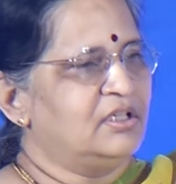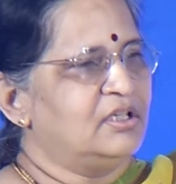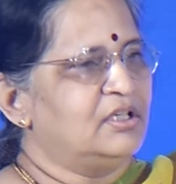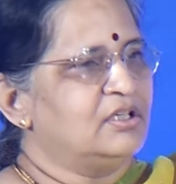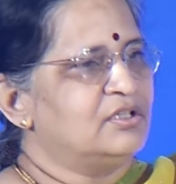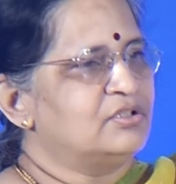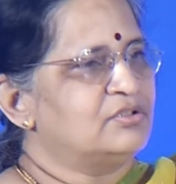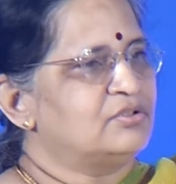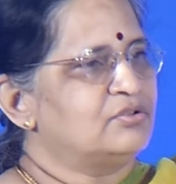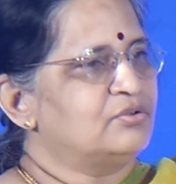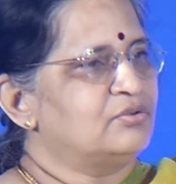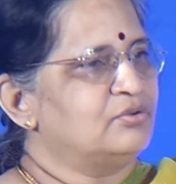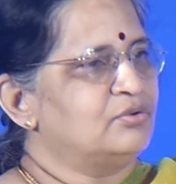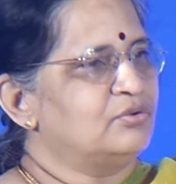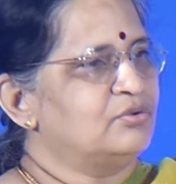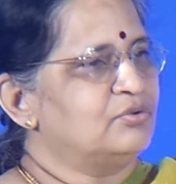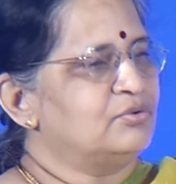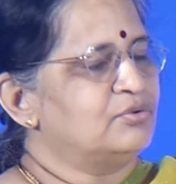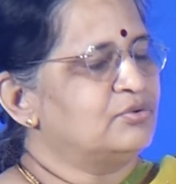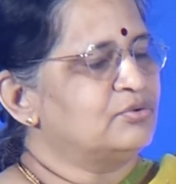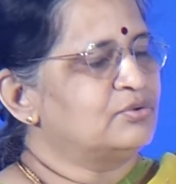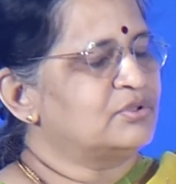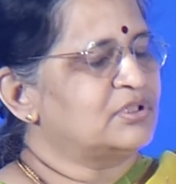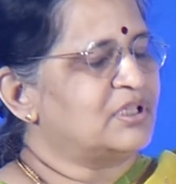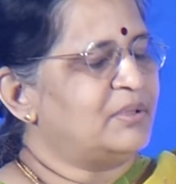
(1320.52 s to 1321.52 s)

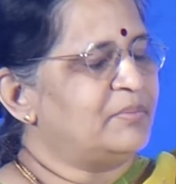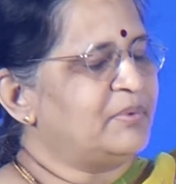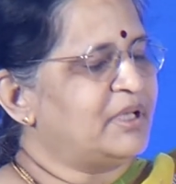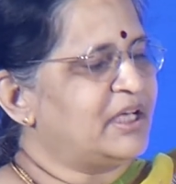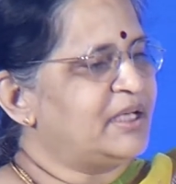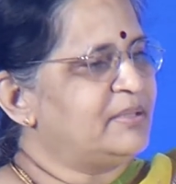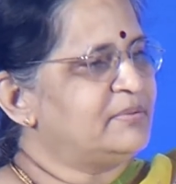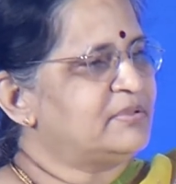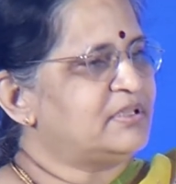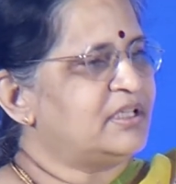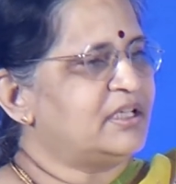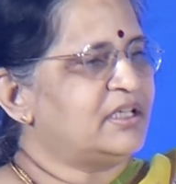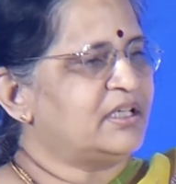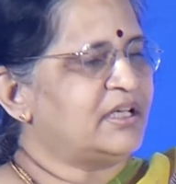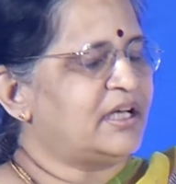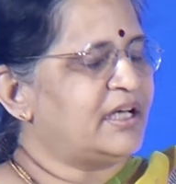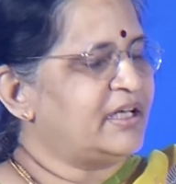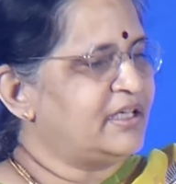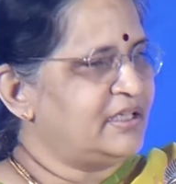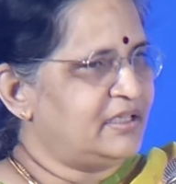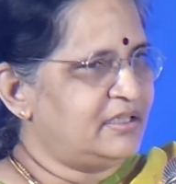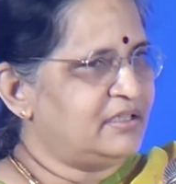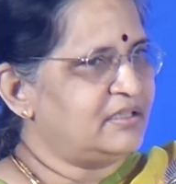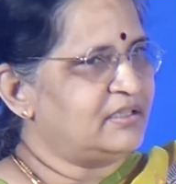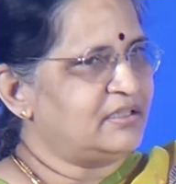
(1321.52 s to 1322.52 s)
So sometimes, like
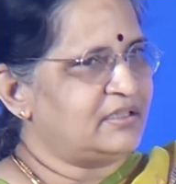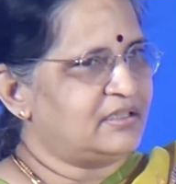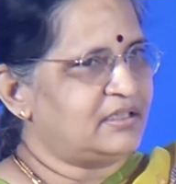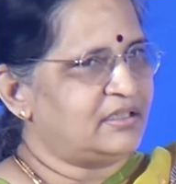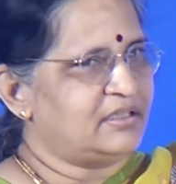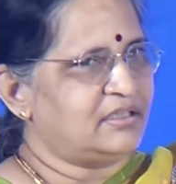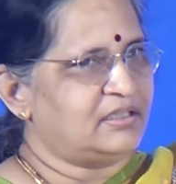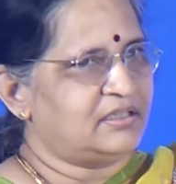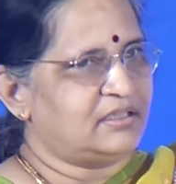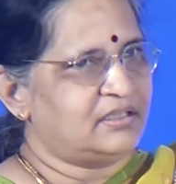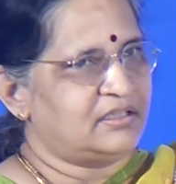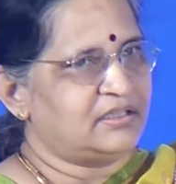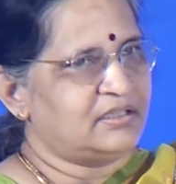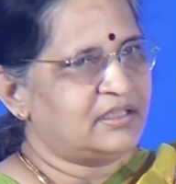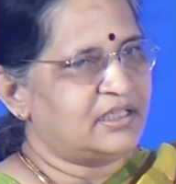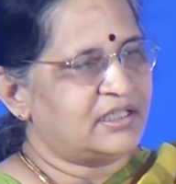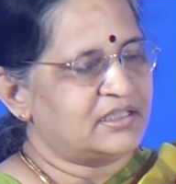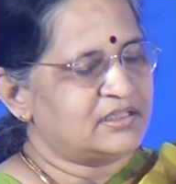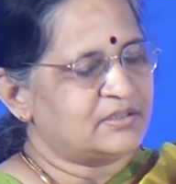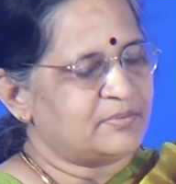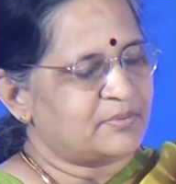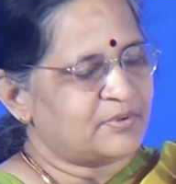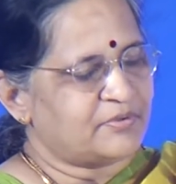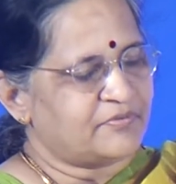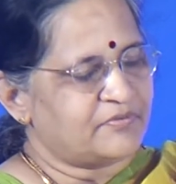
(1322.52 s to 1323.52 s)
I, as
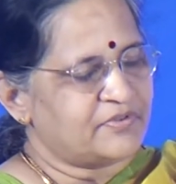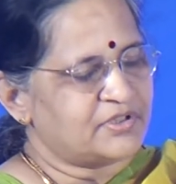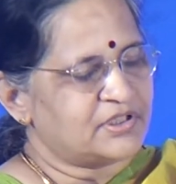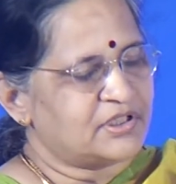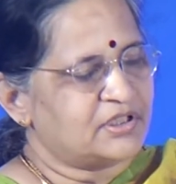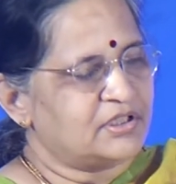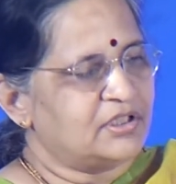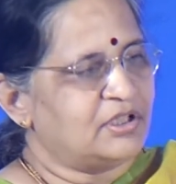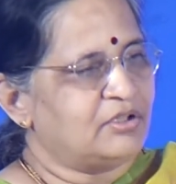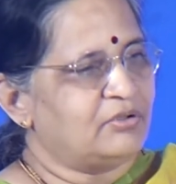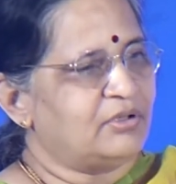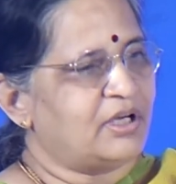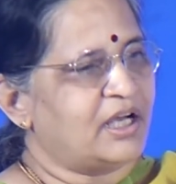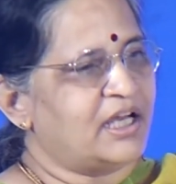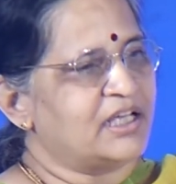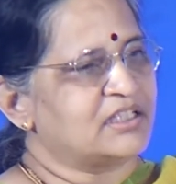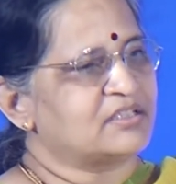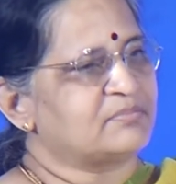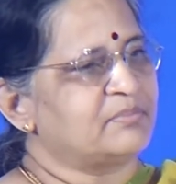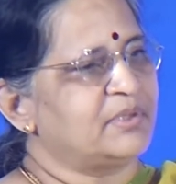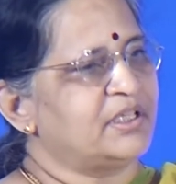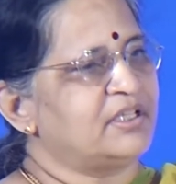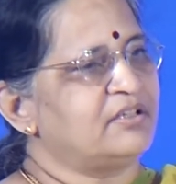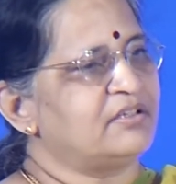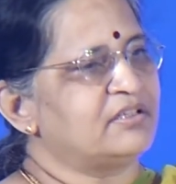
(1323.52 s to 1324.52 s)
a professor now, ask
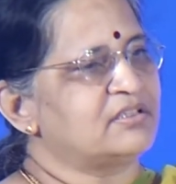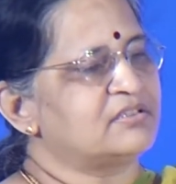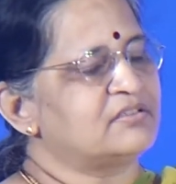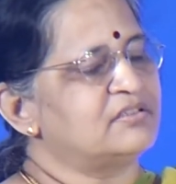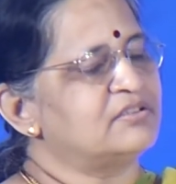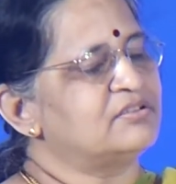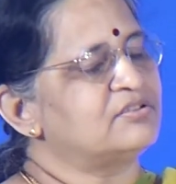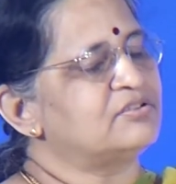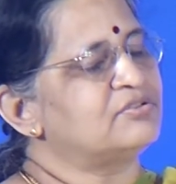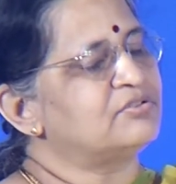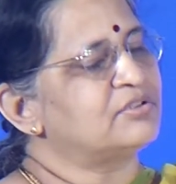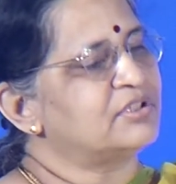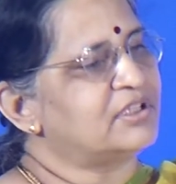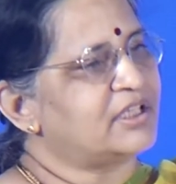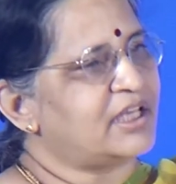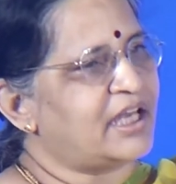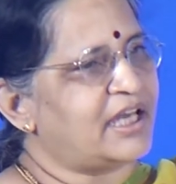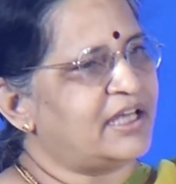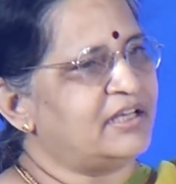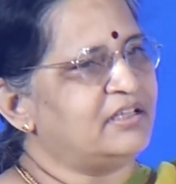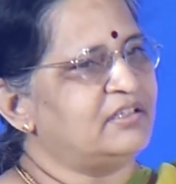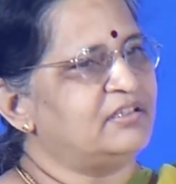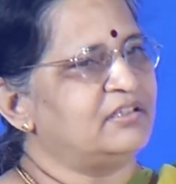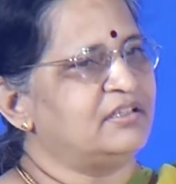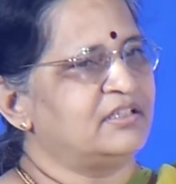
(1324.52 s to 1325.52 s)
my residents to
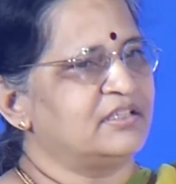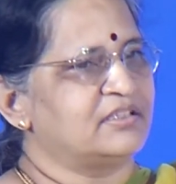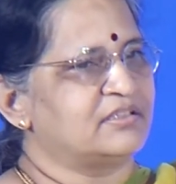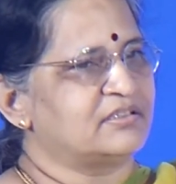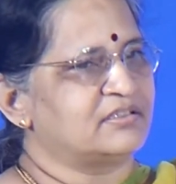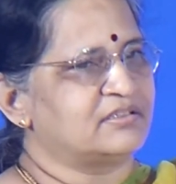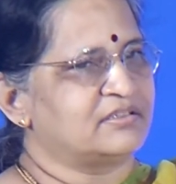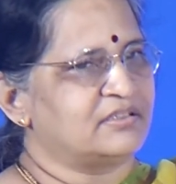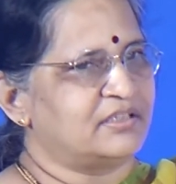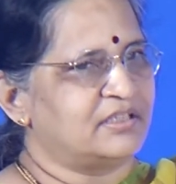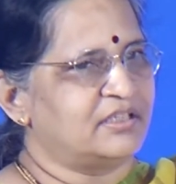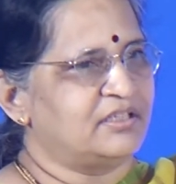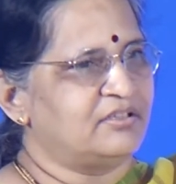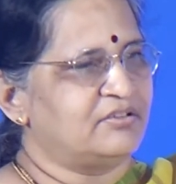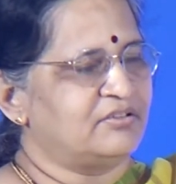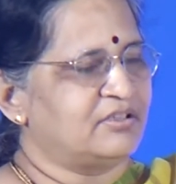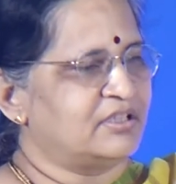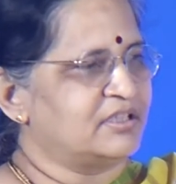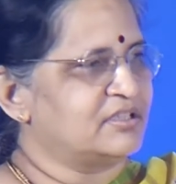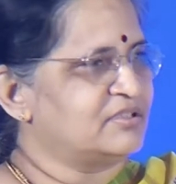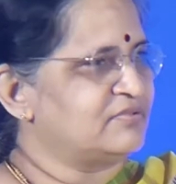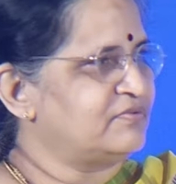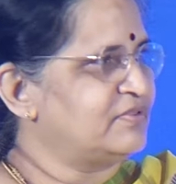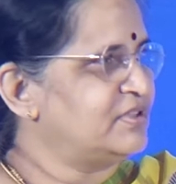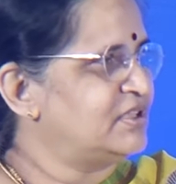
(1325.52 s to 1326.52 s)
carry the necessary
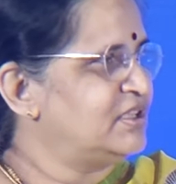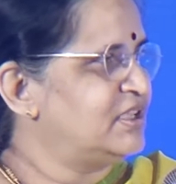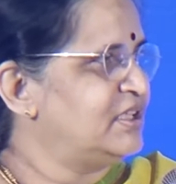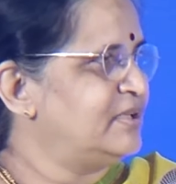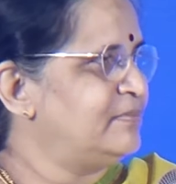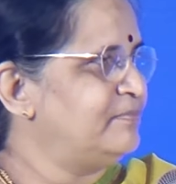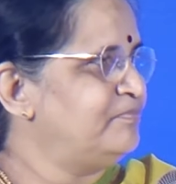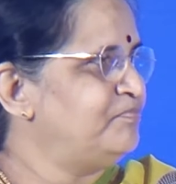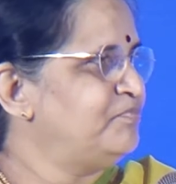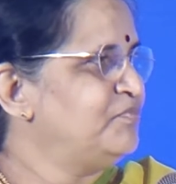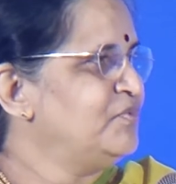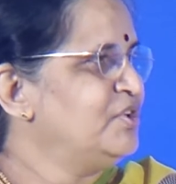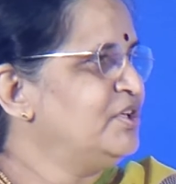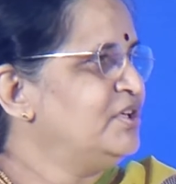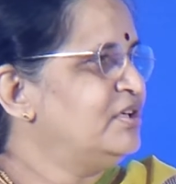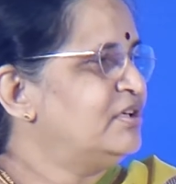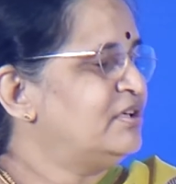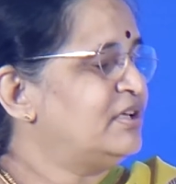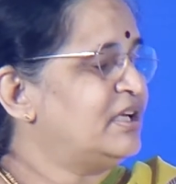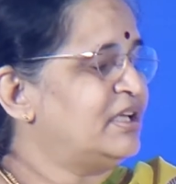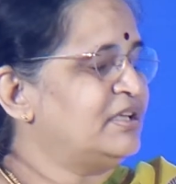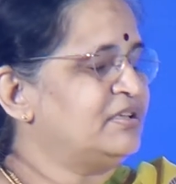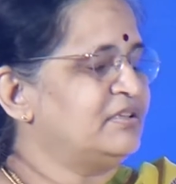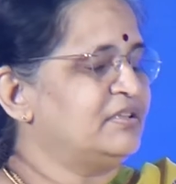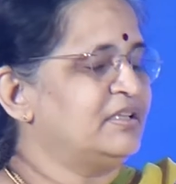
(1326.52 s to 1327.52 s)
drugs with them,
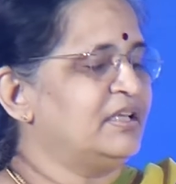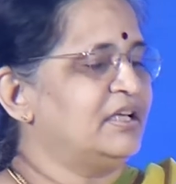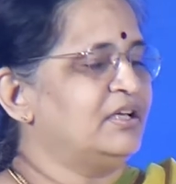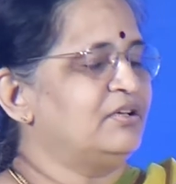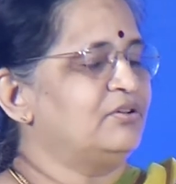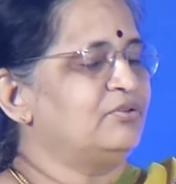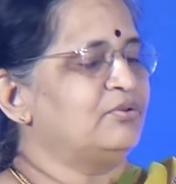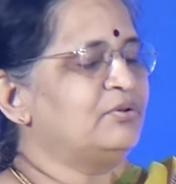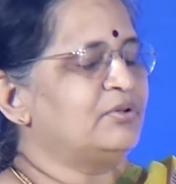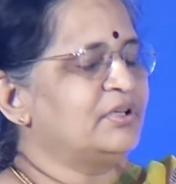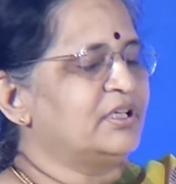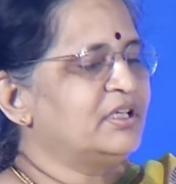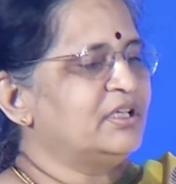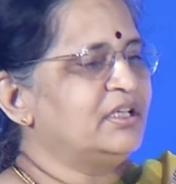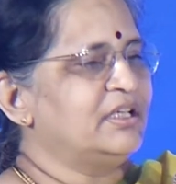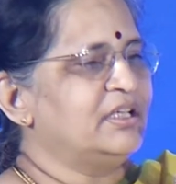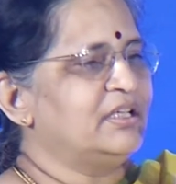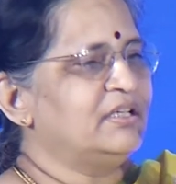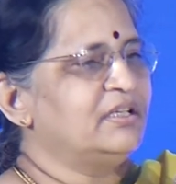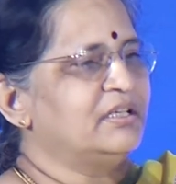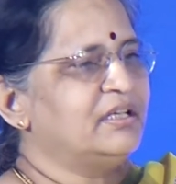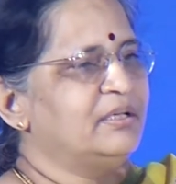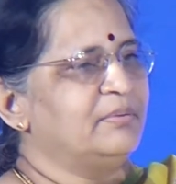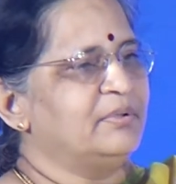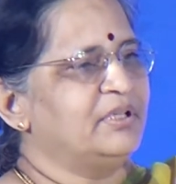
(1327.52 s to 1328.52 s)
rather than to
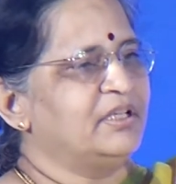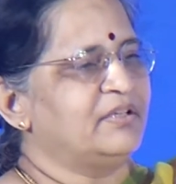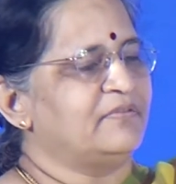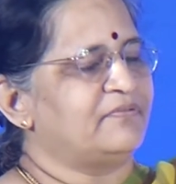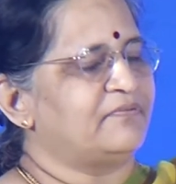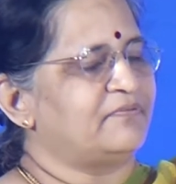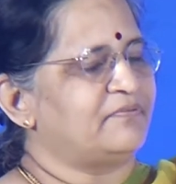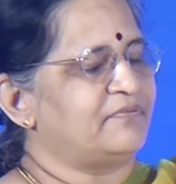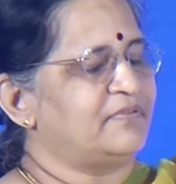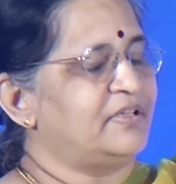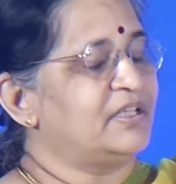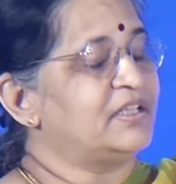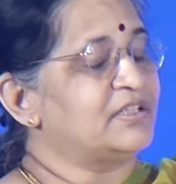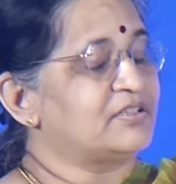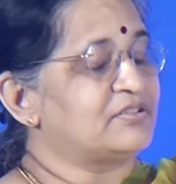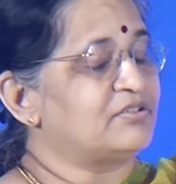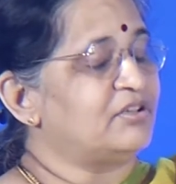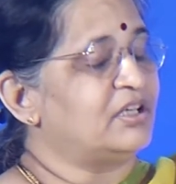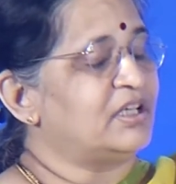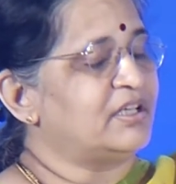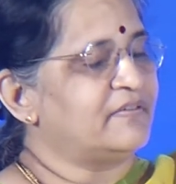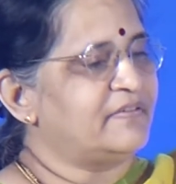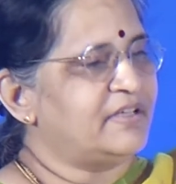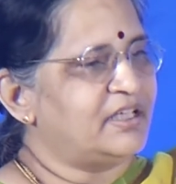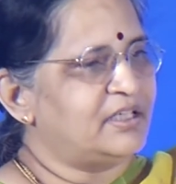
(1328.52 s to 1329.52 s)
really, if it is
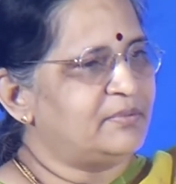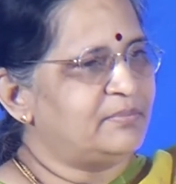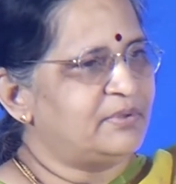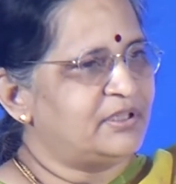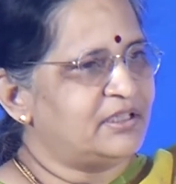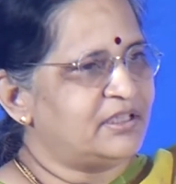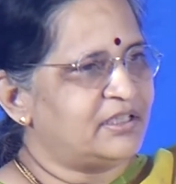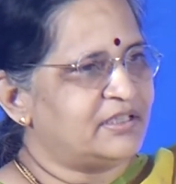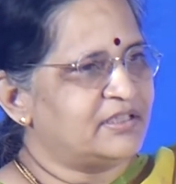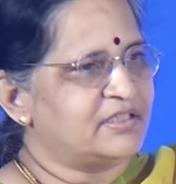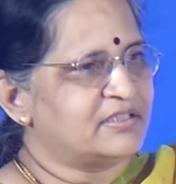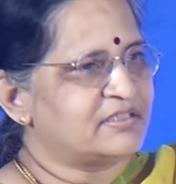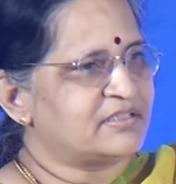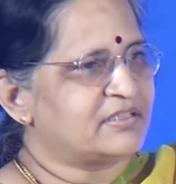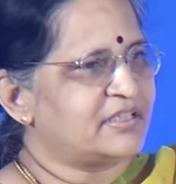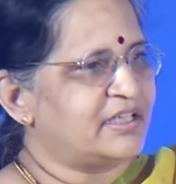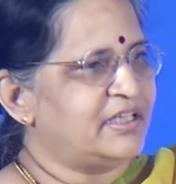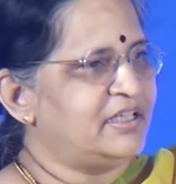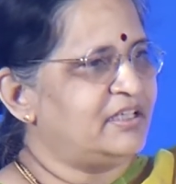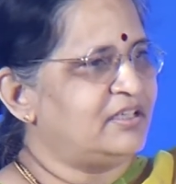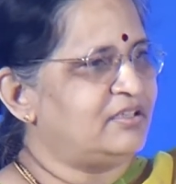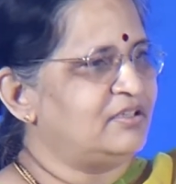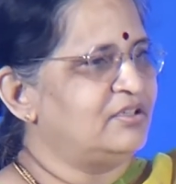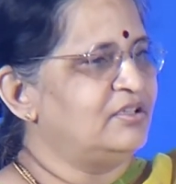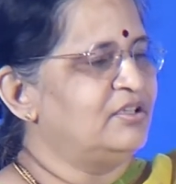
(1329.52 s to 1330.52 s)
not available at the
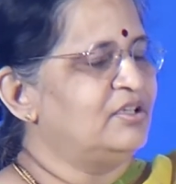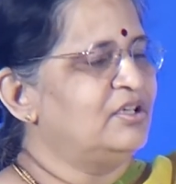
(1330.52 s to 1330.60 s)
site,